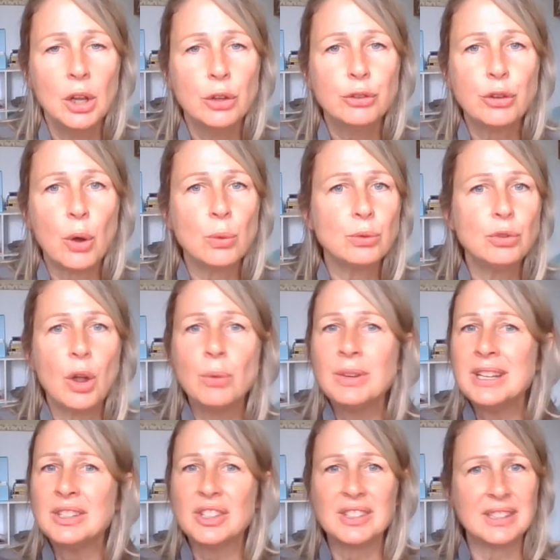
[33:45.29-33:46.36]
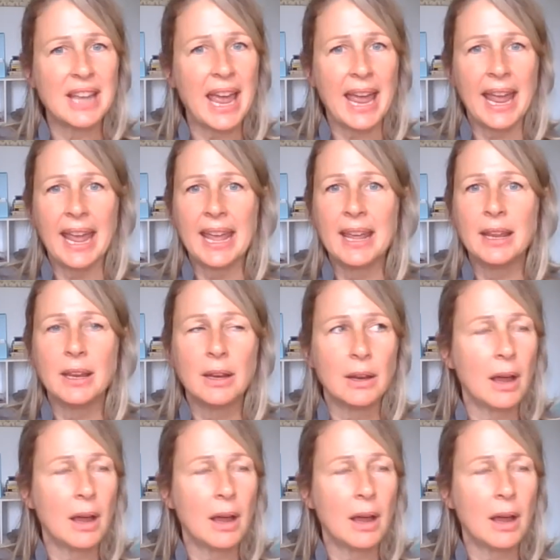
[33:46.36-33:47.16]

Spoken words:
So no need to say,